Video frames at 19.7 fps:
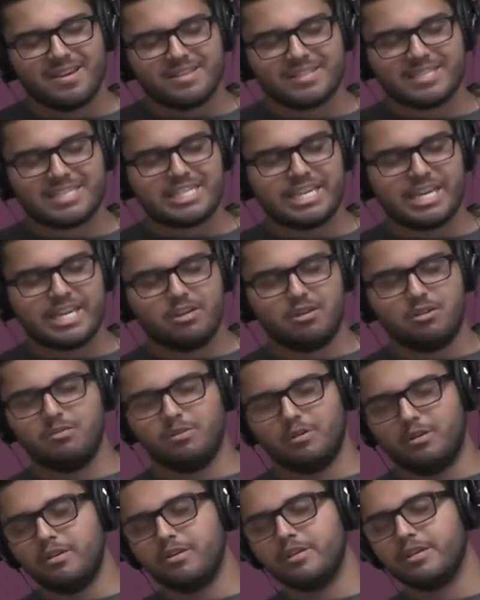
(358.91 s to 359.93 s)
She don't
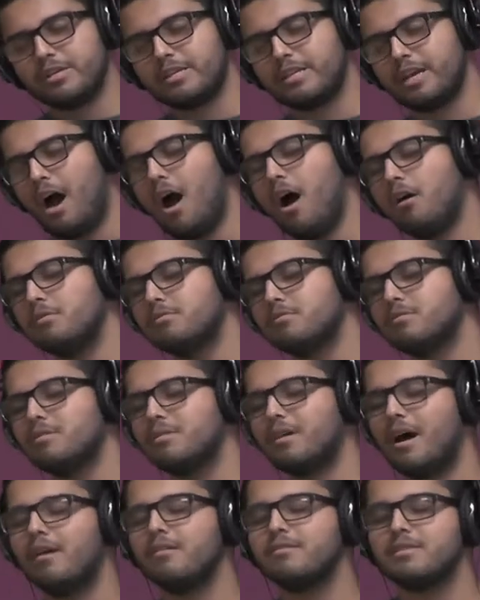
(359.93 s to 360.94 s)
wanna
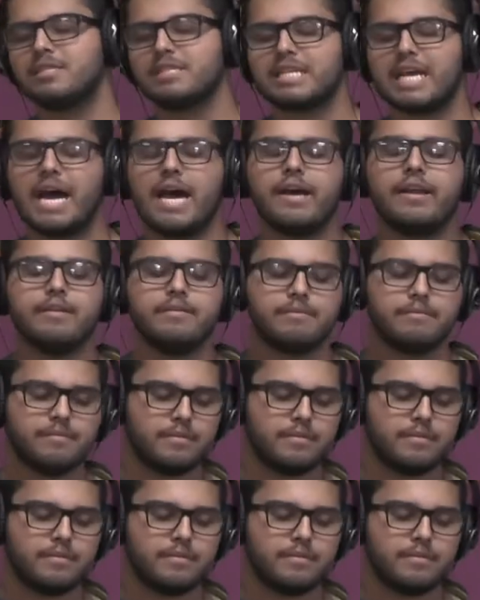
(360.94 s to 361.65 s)
go outside